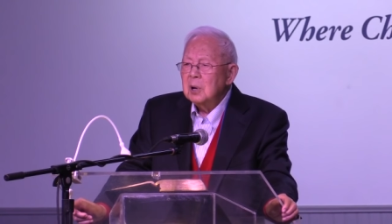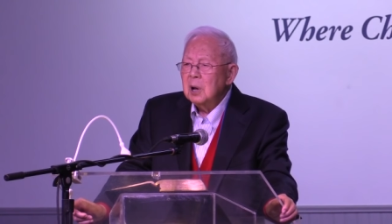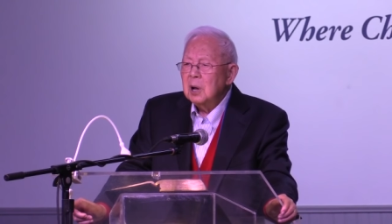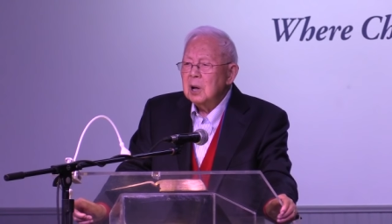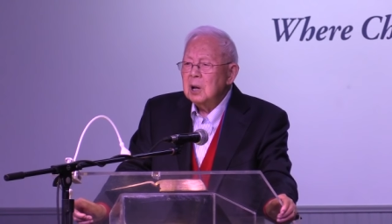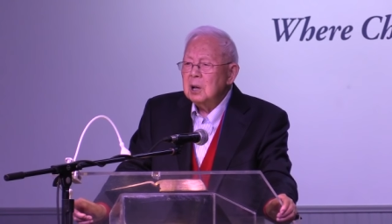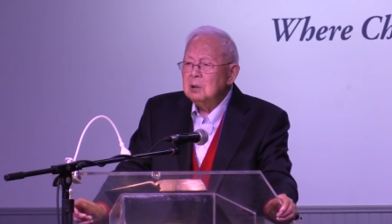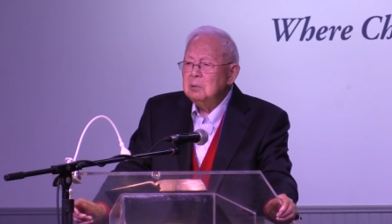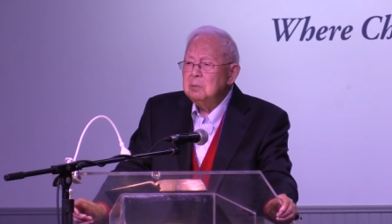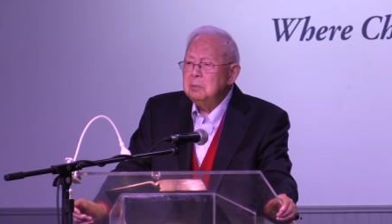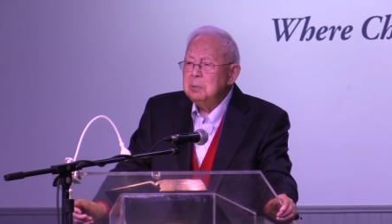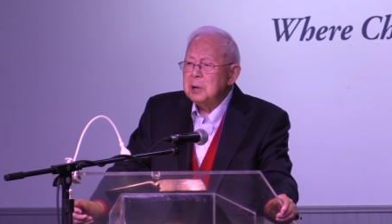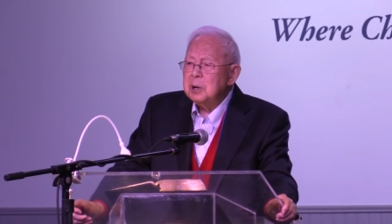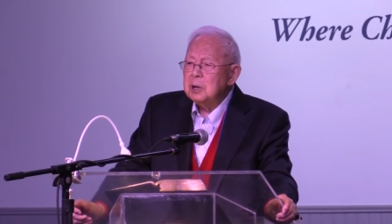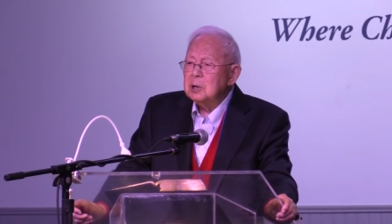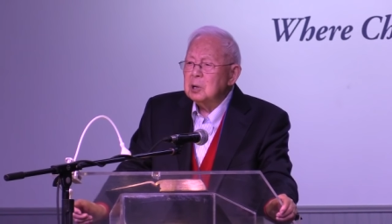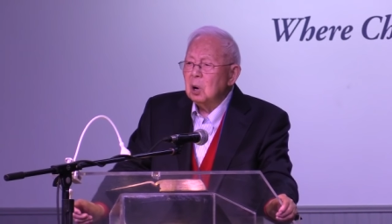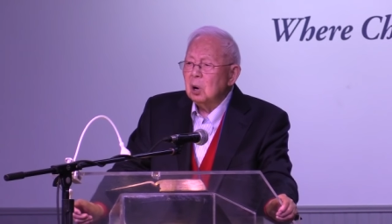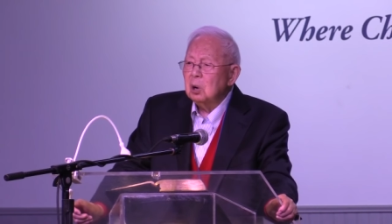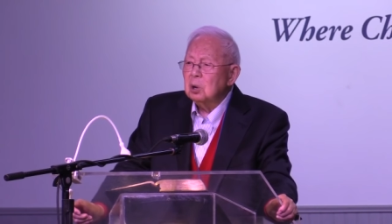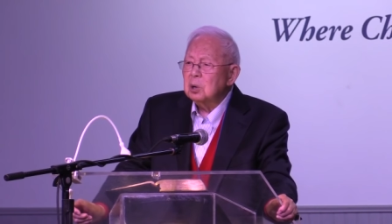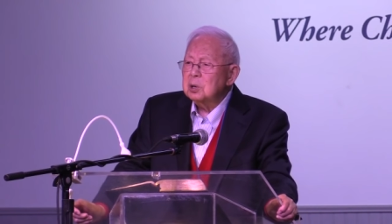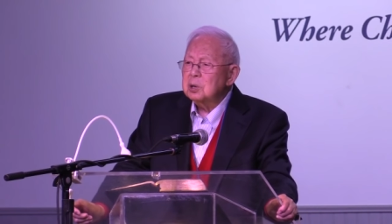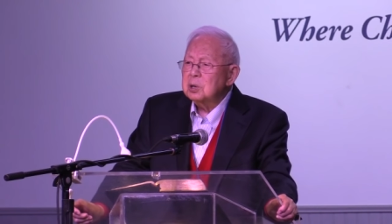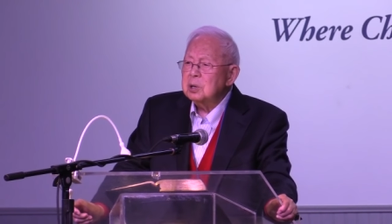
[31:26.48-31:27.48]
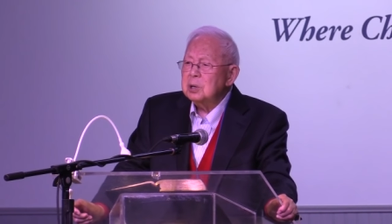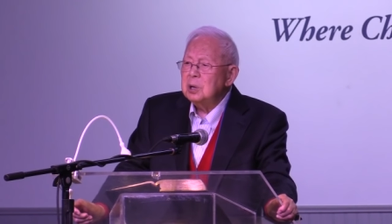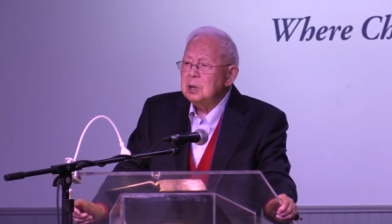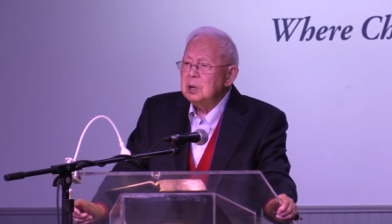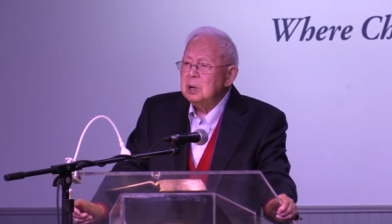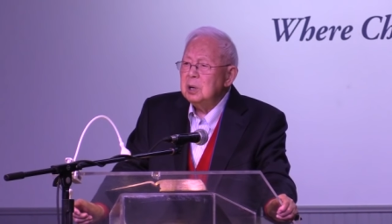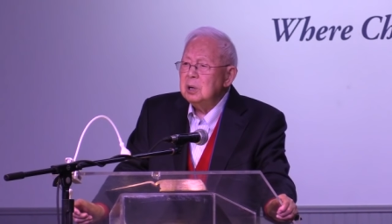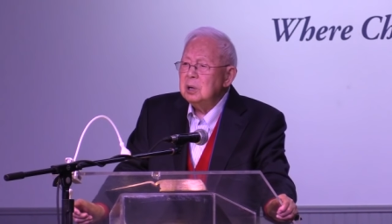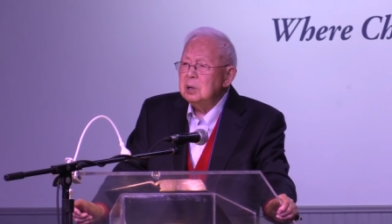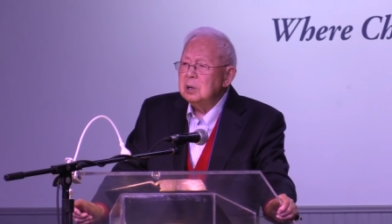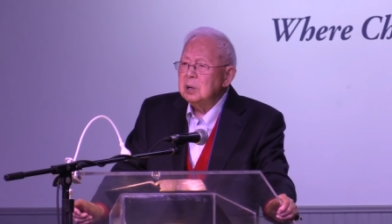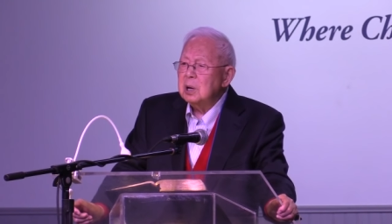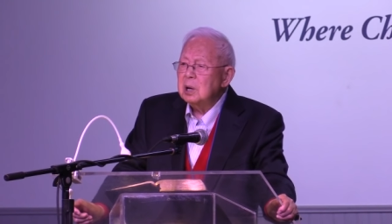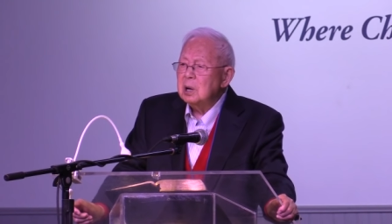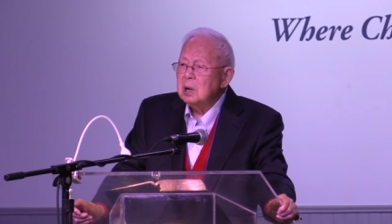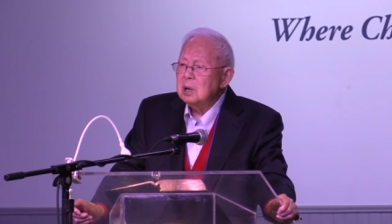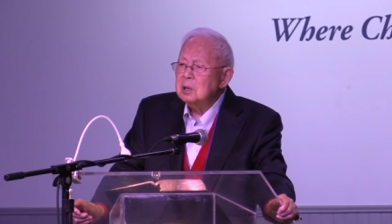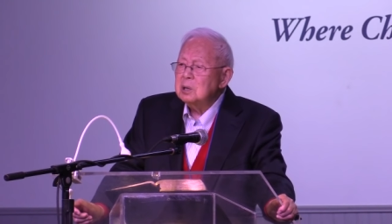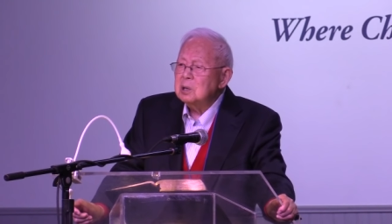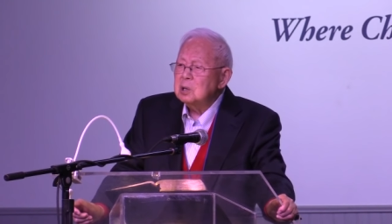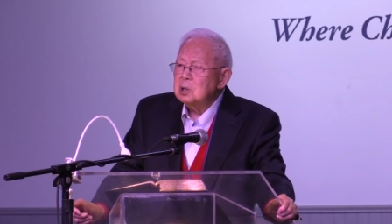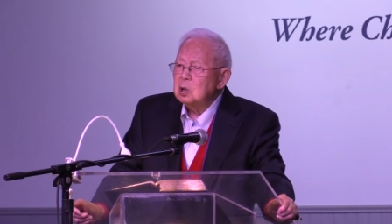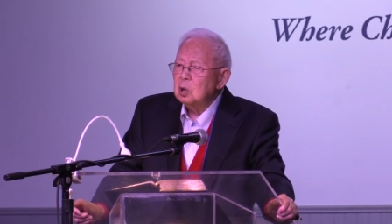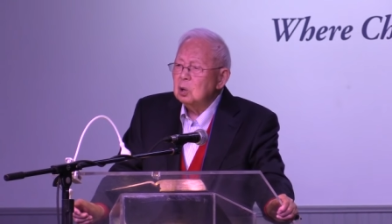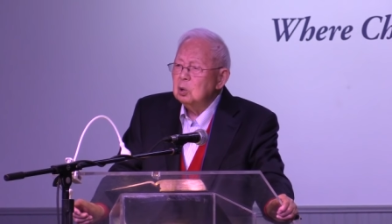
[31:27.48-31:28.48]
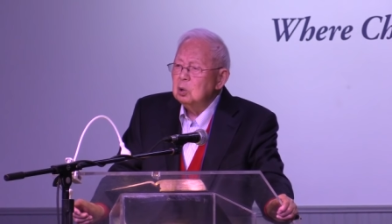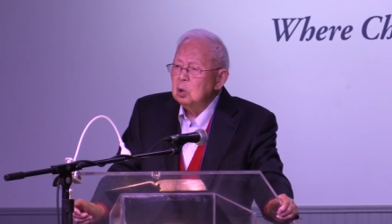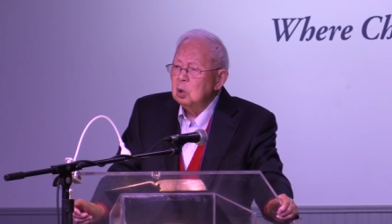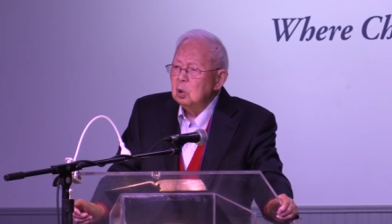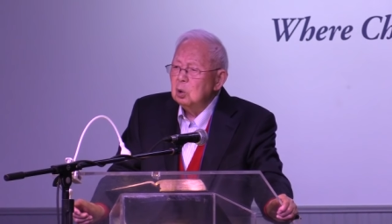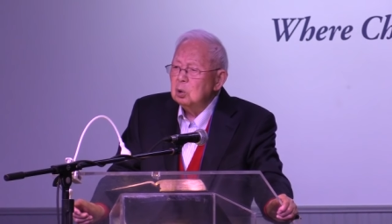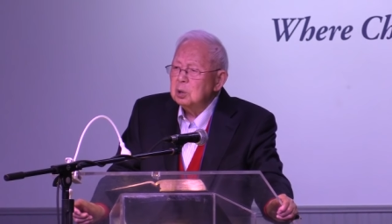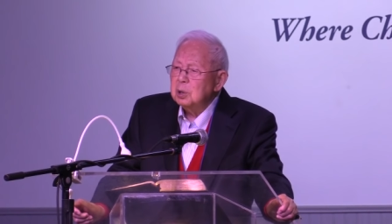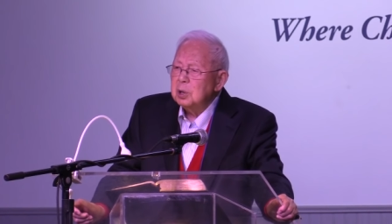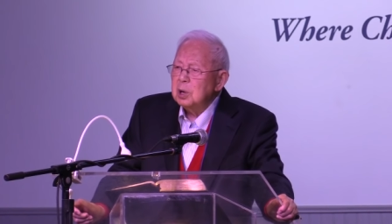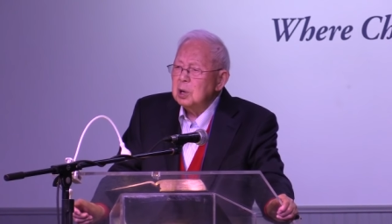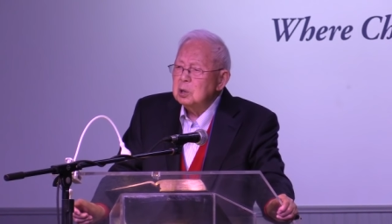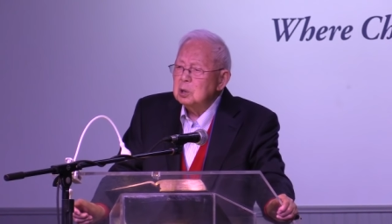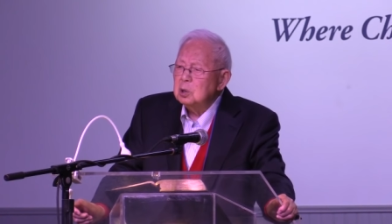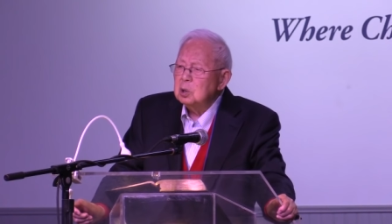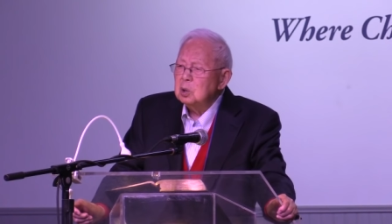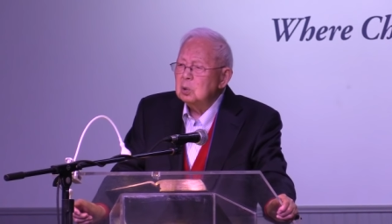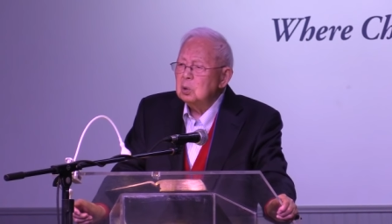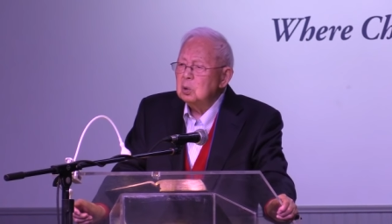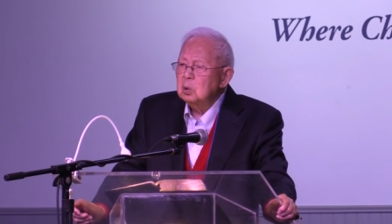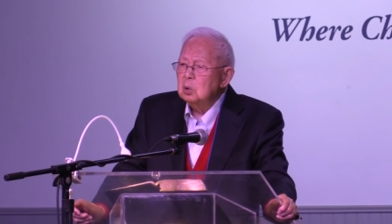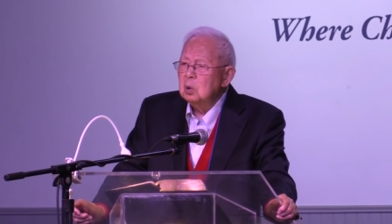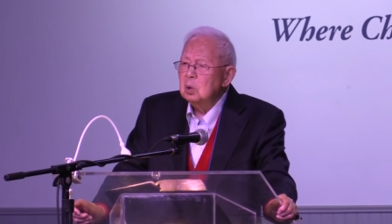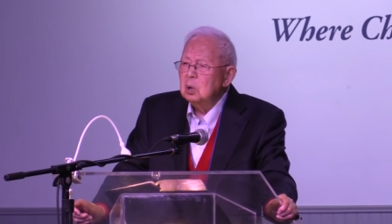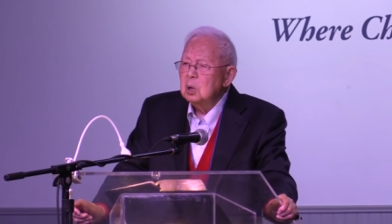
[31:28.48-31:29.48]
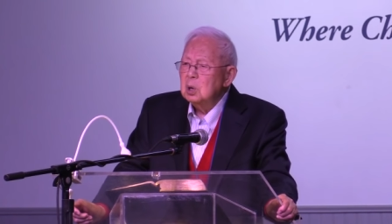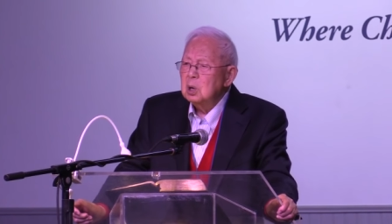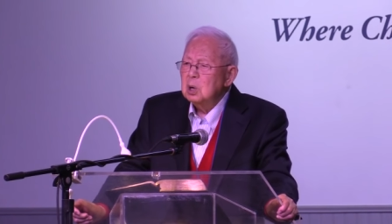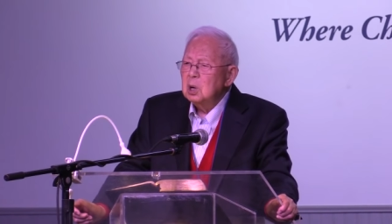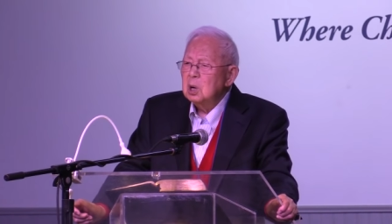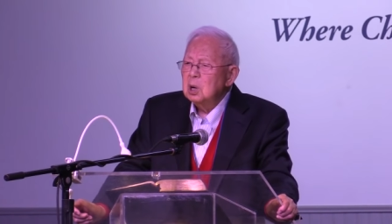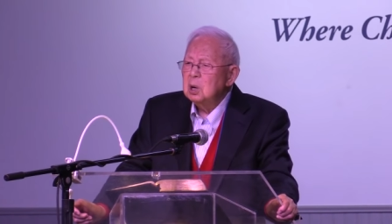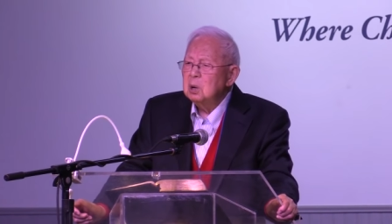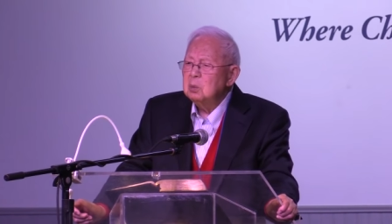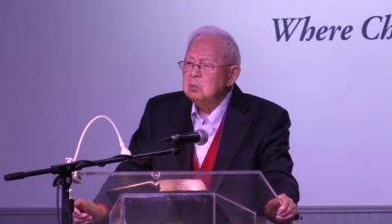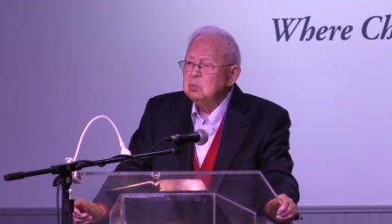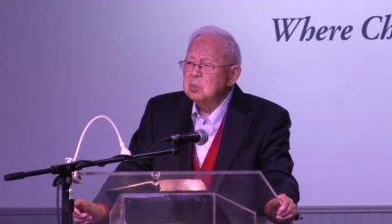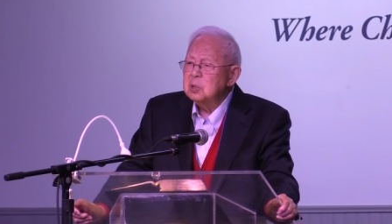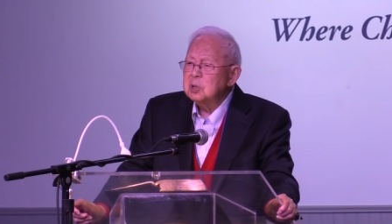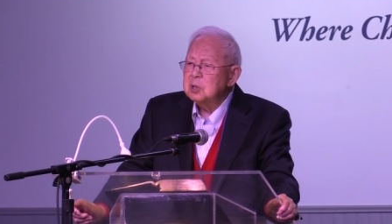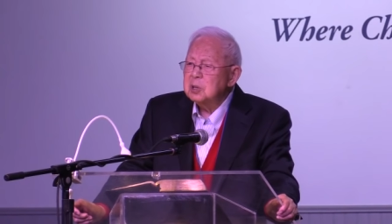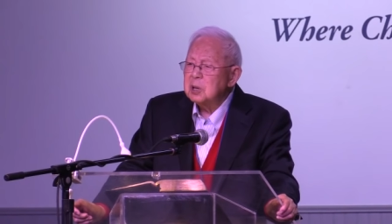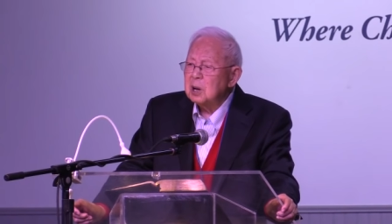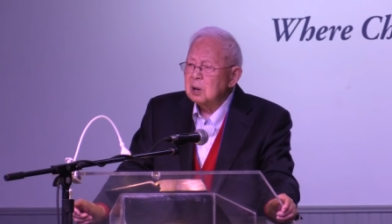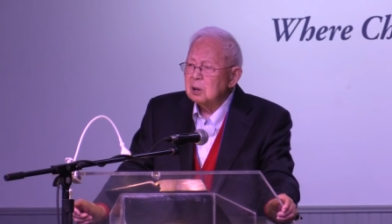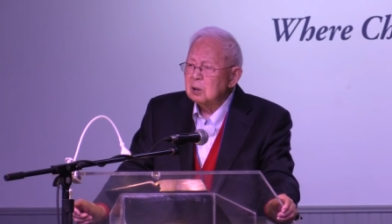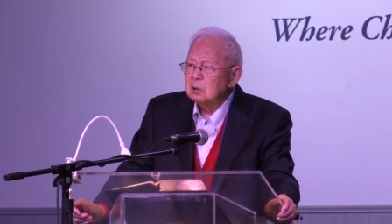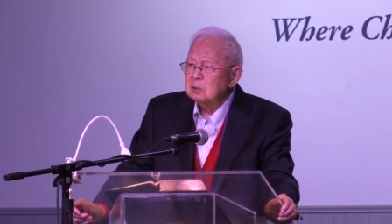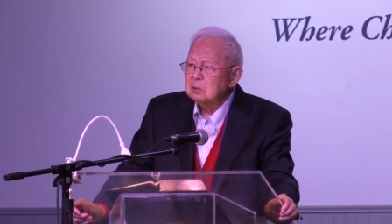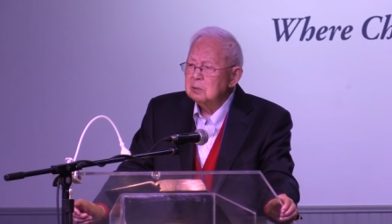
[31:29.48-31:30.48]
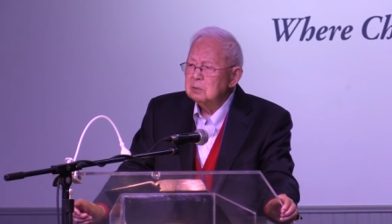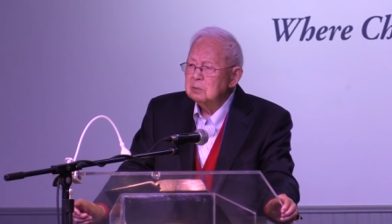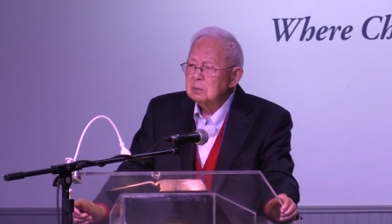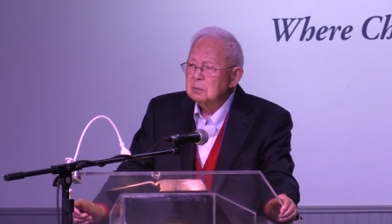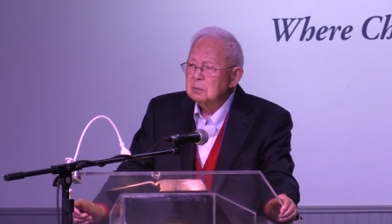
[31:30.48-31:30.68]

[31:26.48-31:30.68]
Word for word: And because he tends to look into himself,